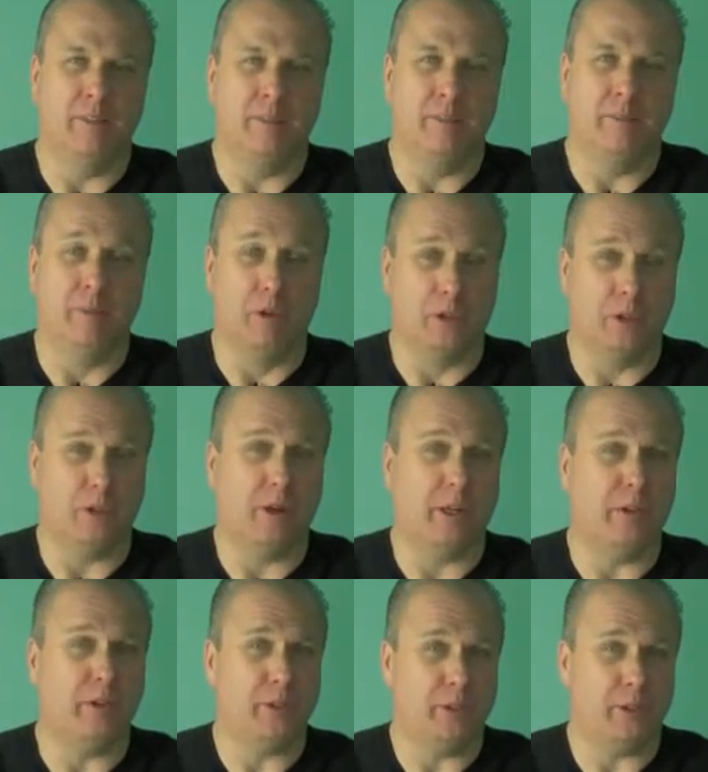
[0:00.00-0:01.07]
Most
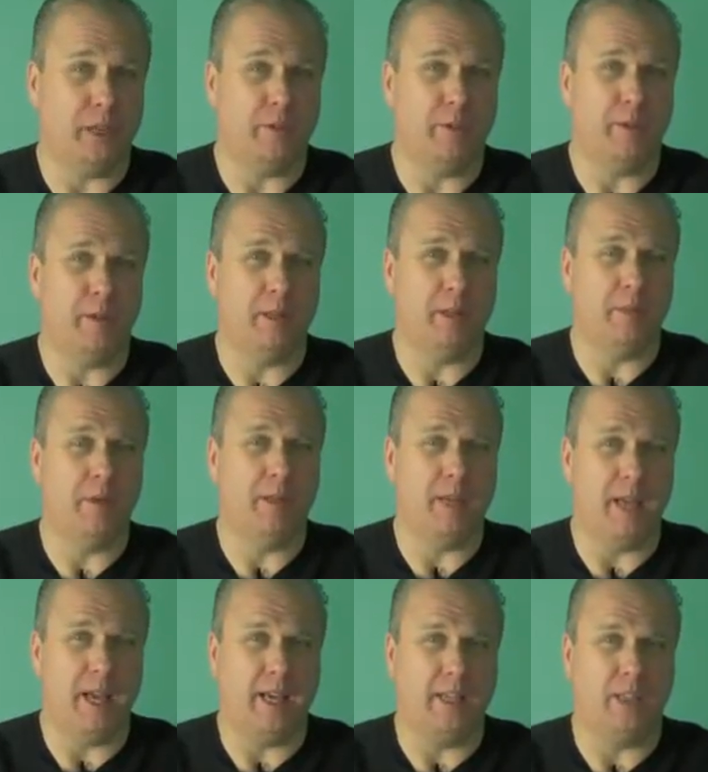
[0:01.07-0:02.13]
directories are going to give you the ability to put
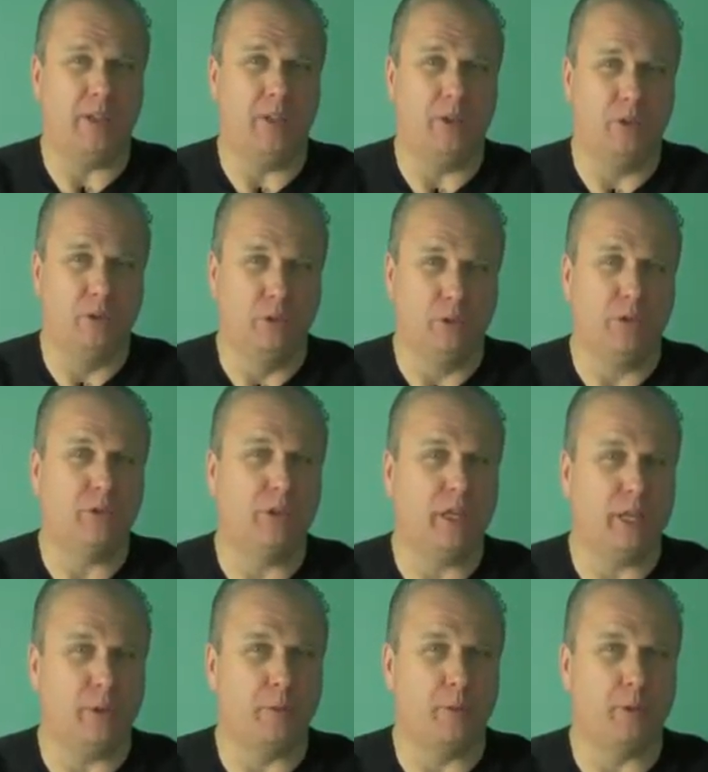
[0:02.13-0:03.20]
tags. Use your
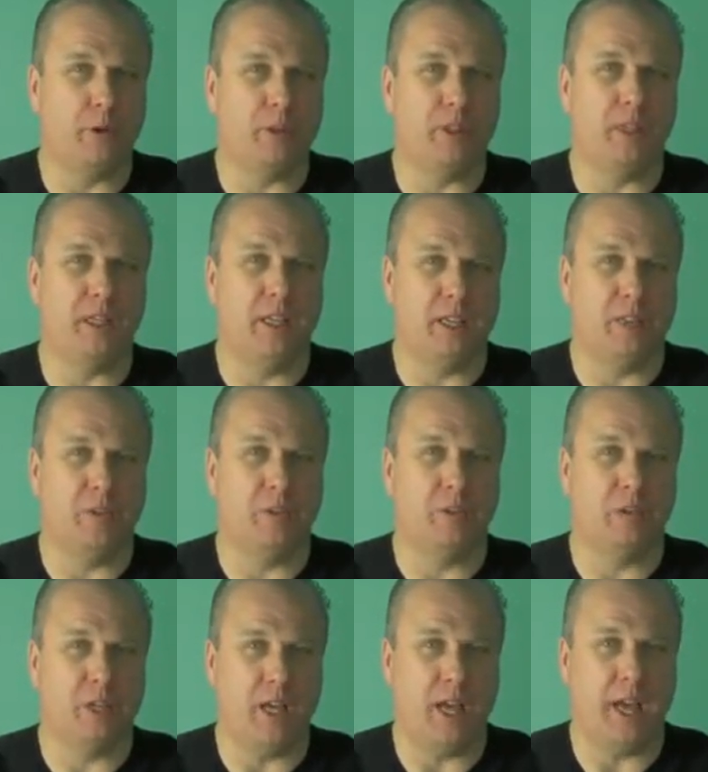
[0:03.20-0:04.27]
keywords in
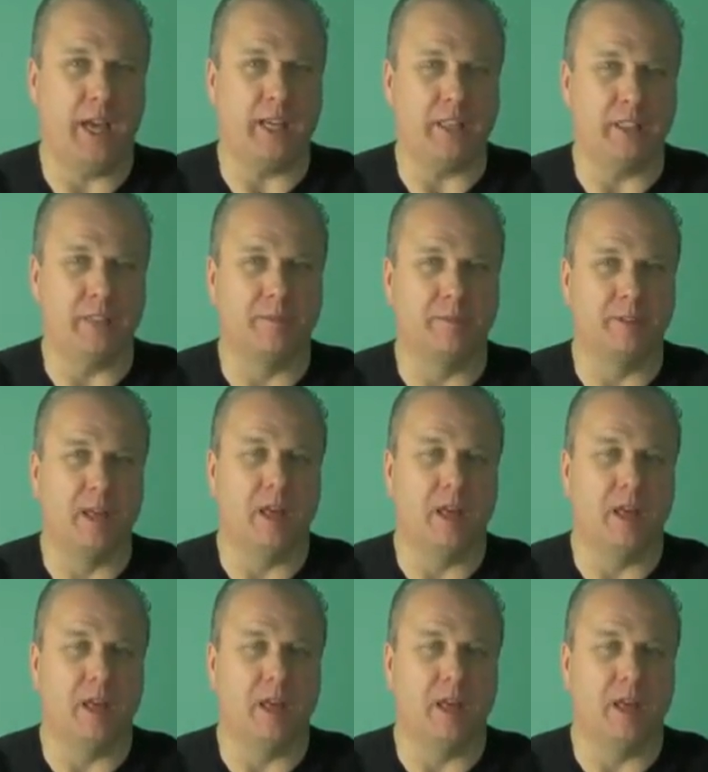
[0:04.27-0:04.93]
those tags.